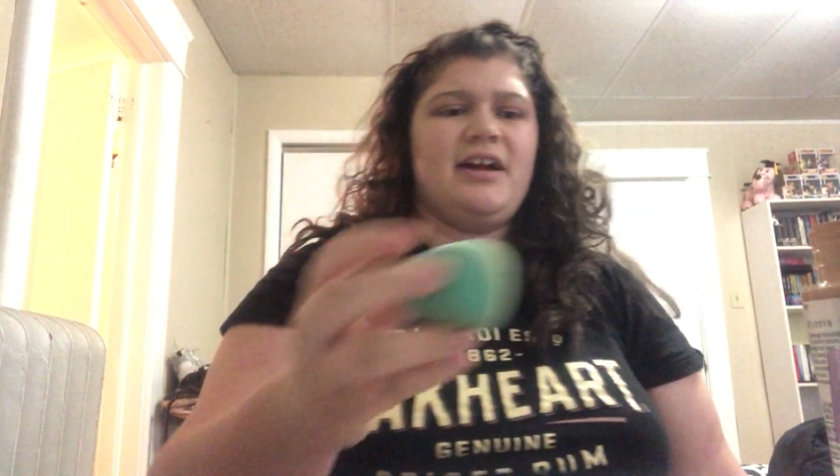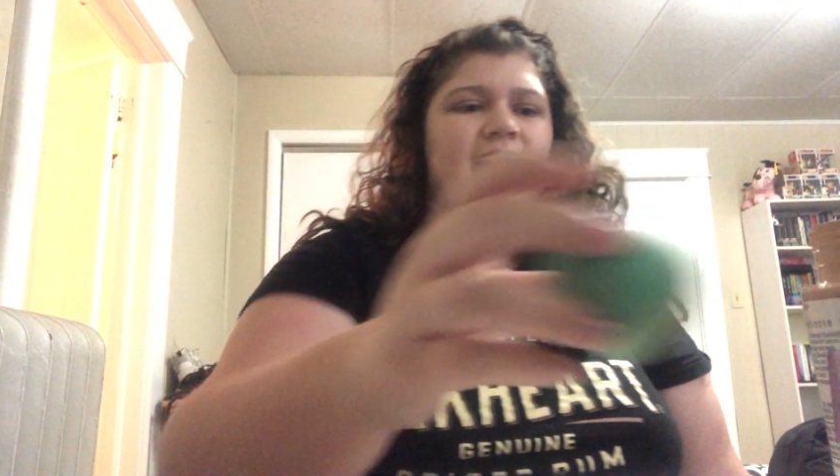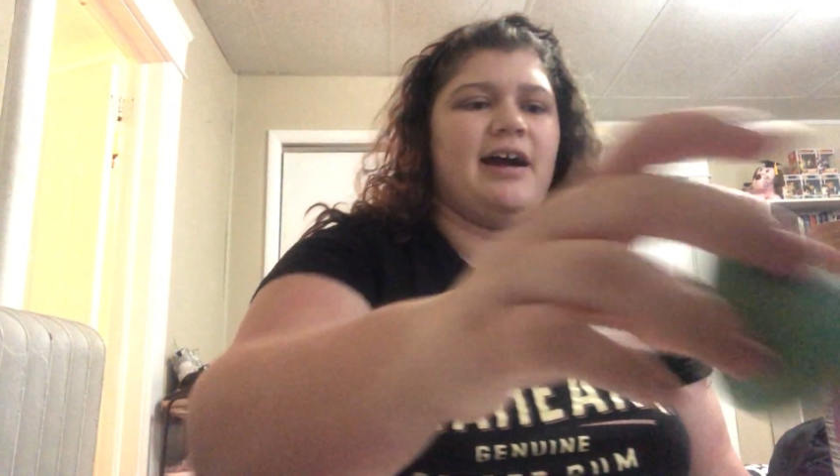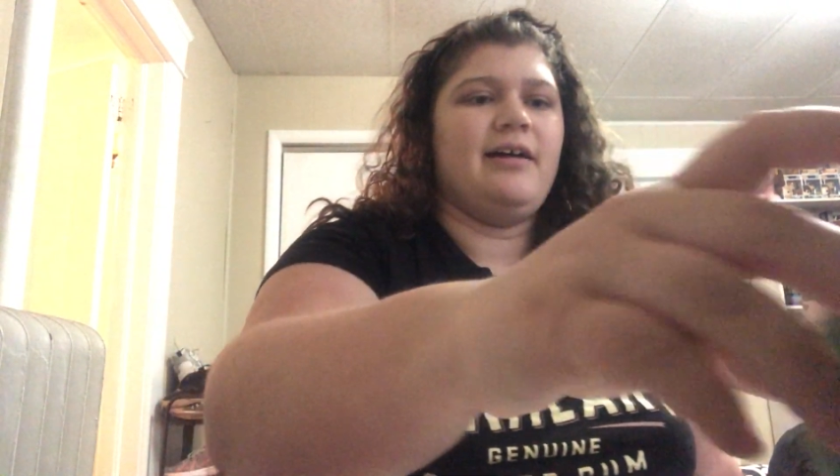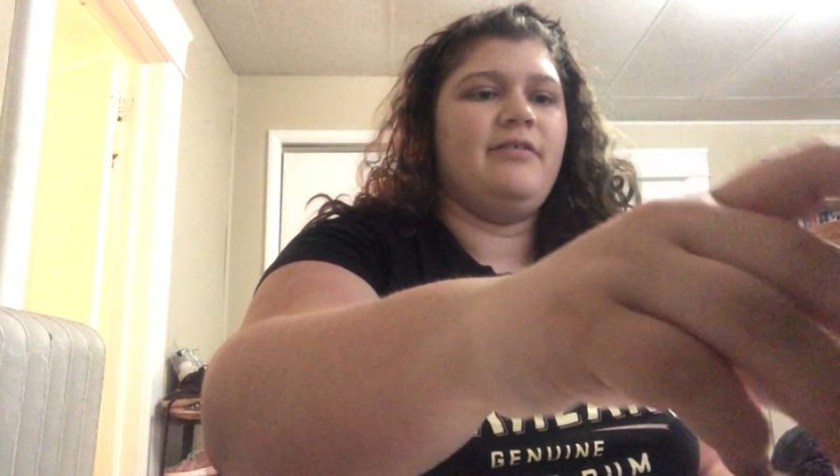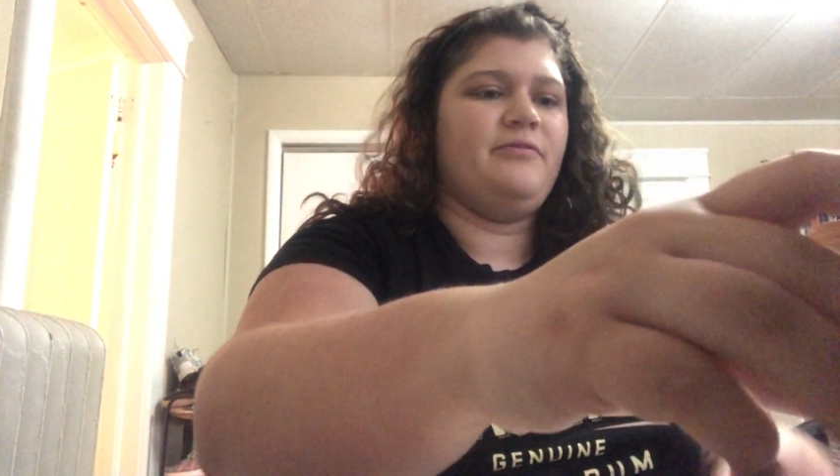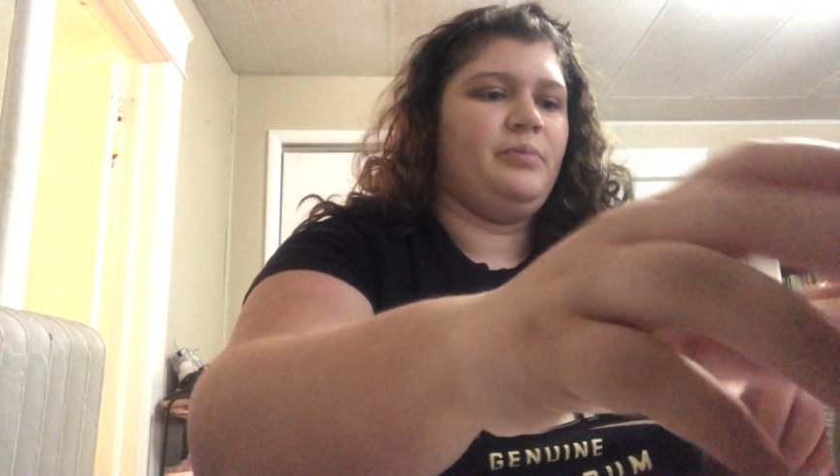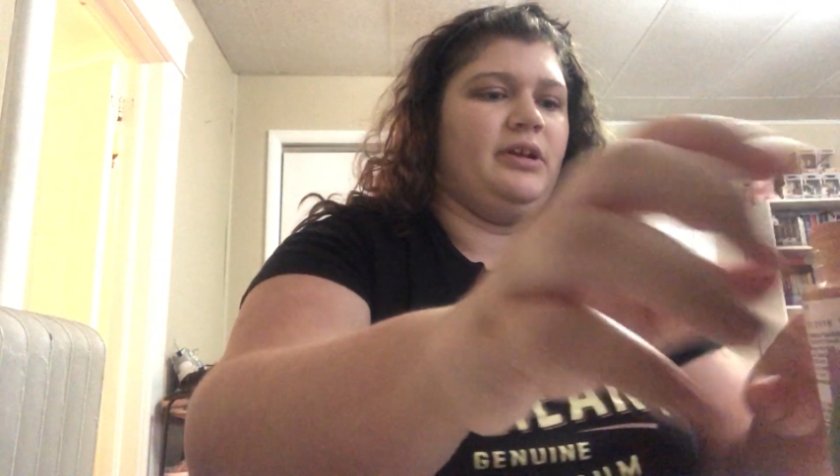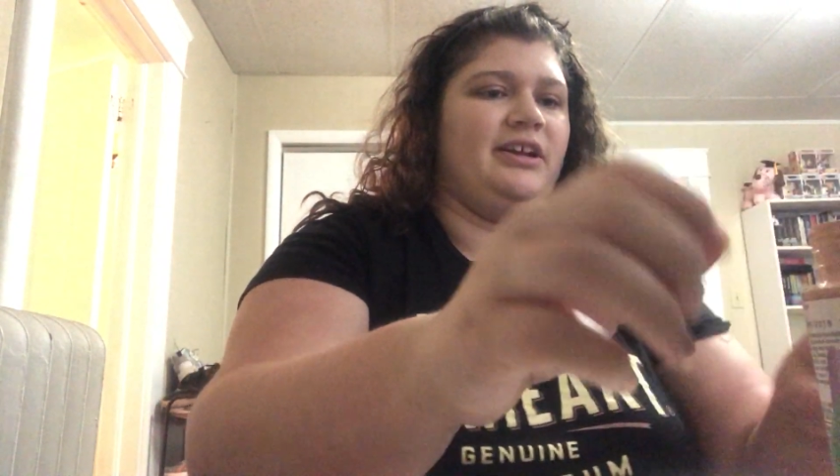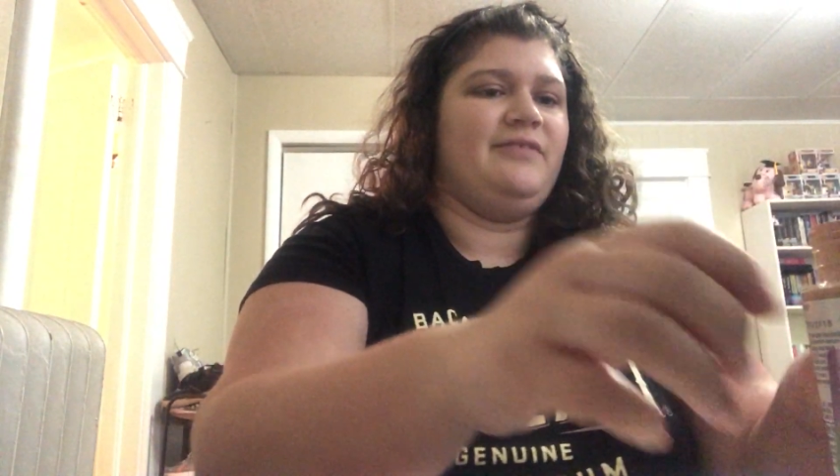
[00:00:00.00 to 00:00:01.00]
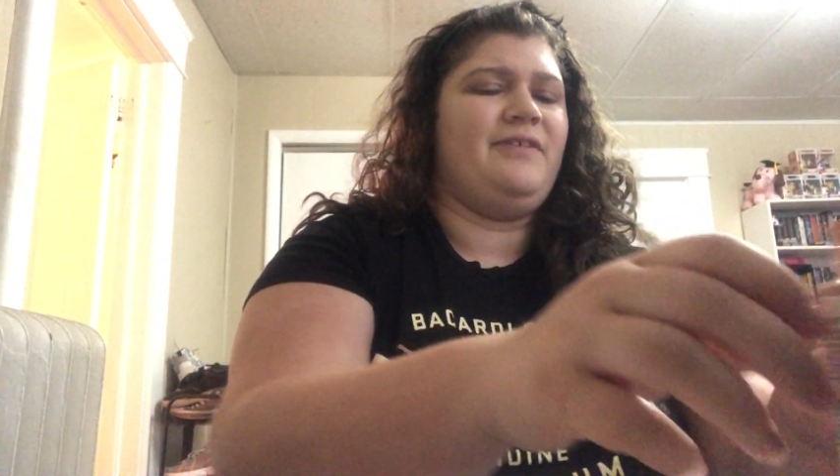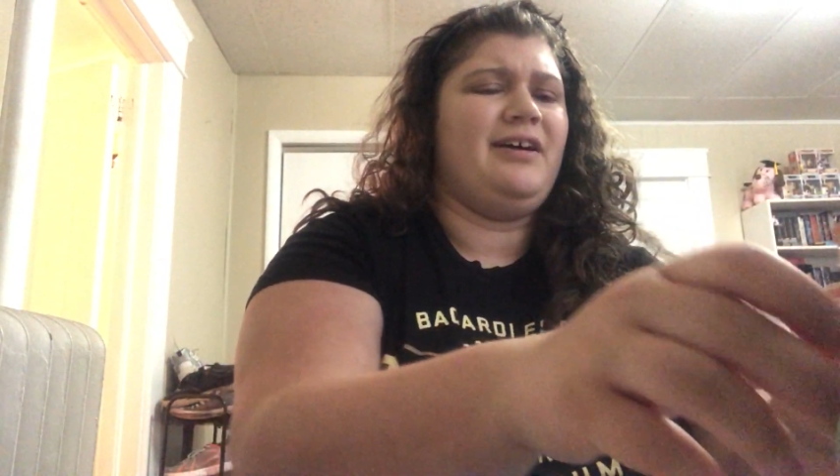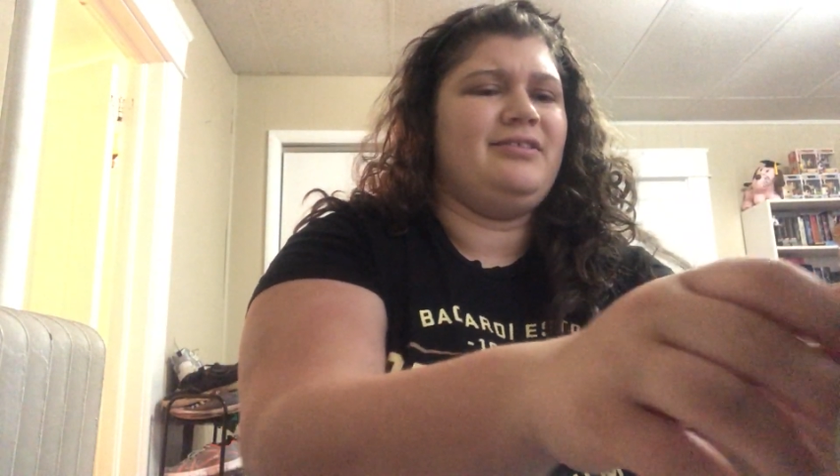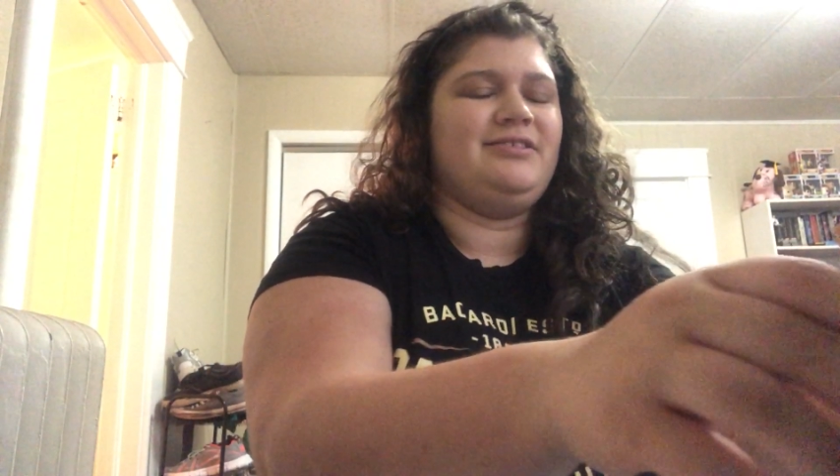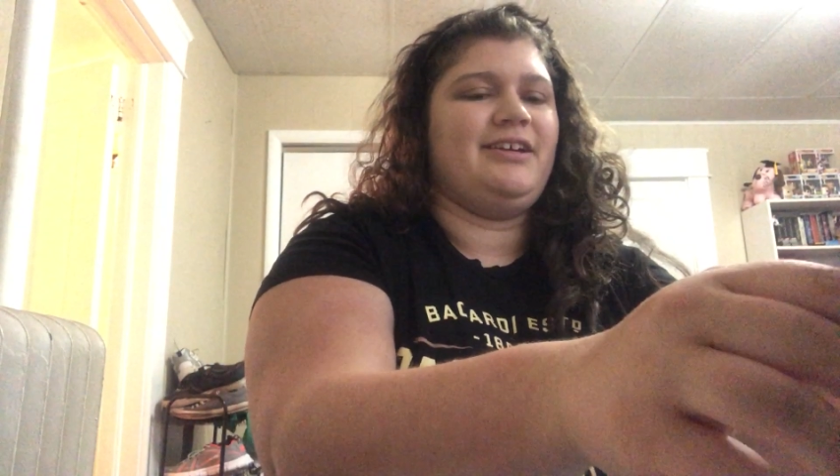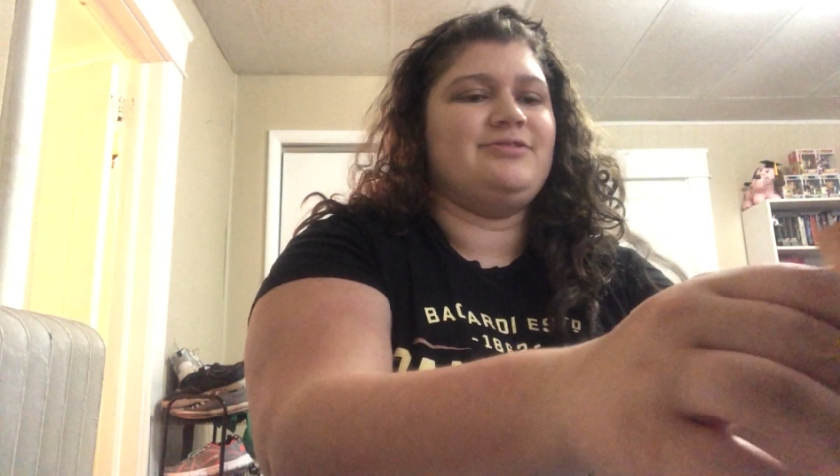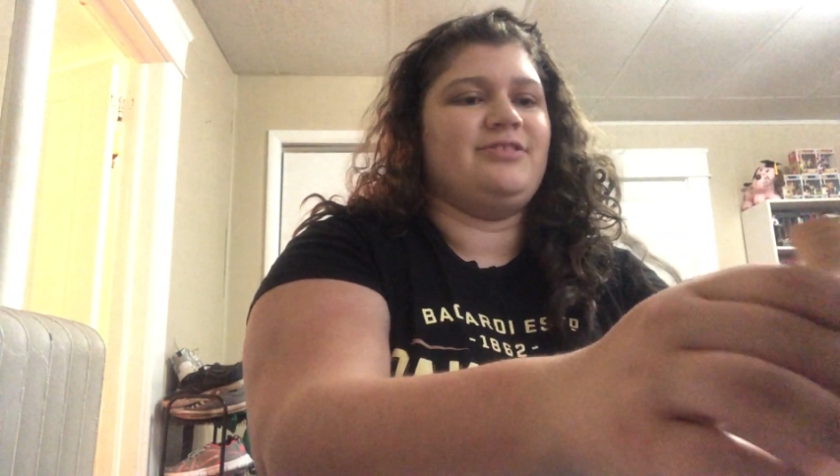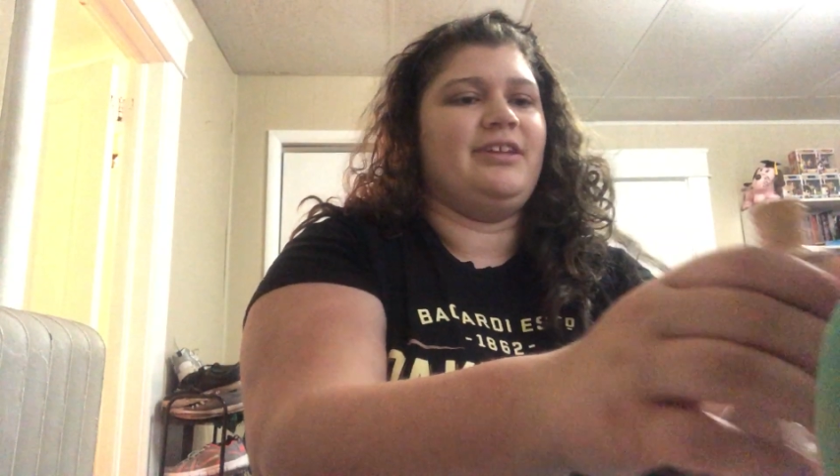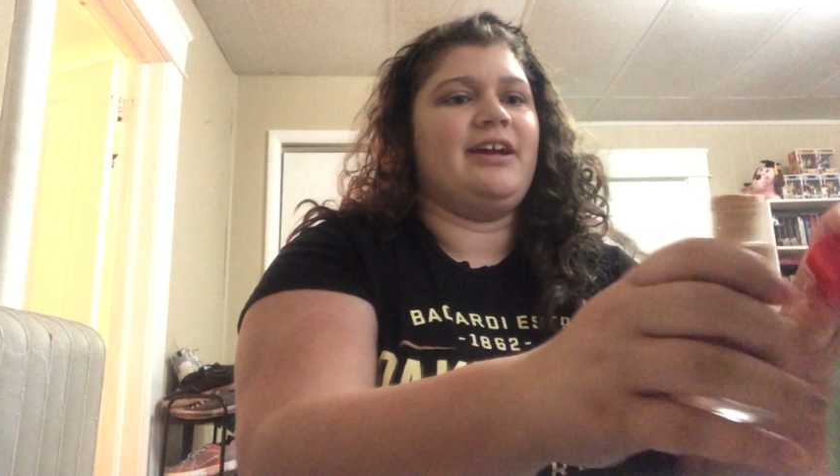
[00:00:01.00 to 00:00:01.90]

I have plenty of foundation.